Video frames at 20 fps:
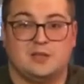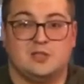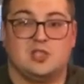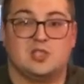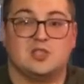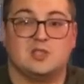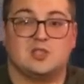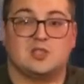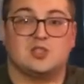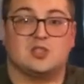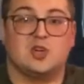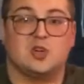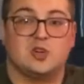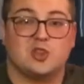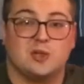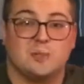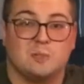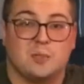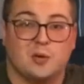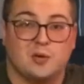Jesus
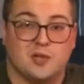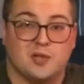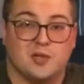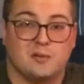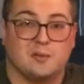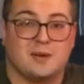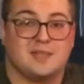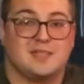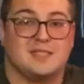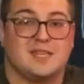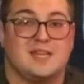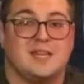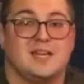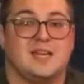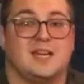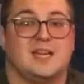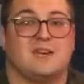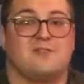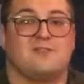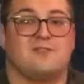took the bullet by
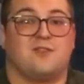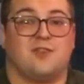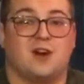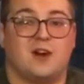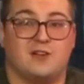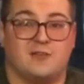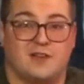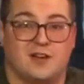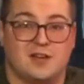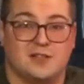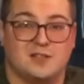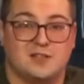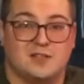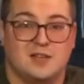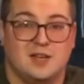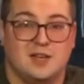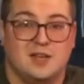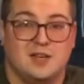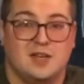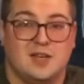standing in front of
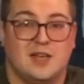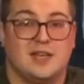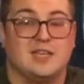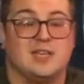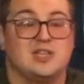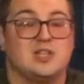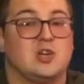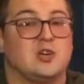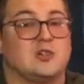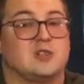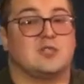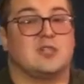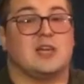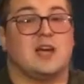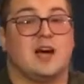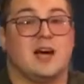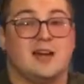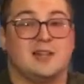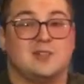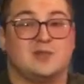us, and he took
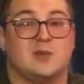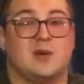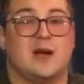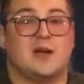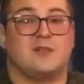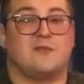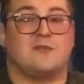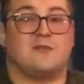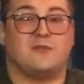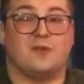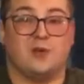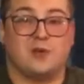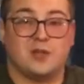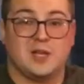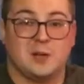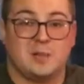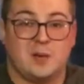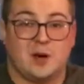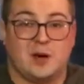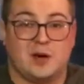God's wrath
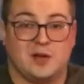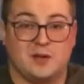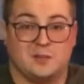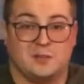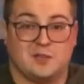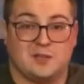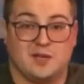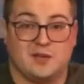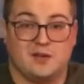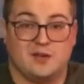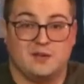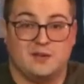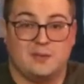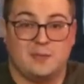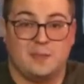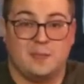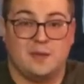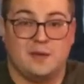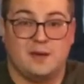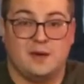fully upon himself.
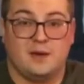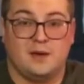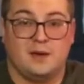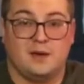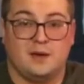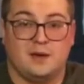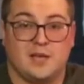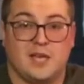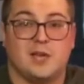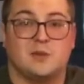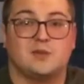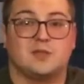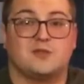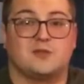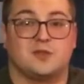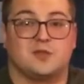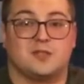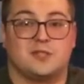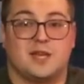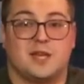He was
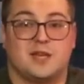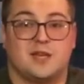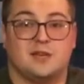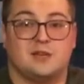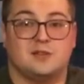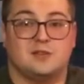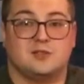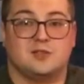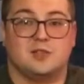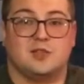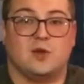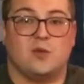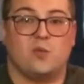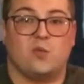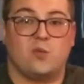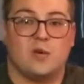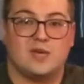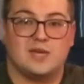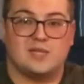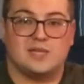forsaken so
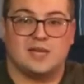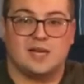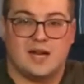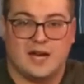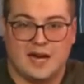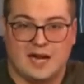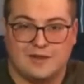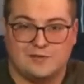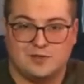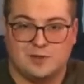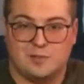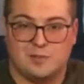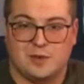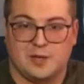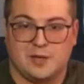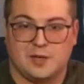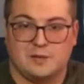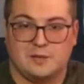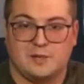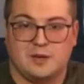that we did not have to
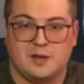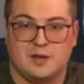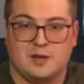be.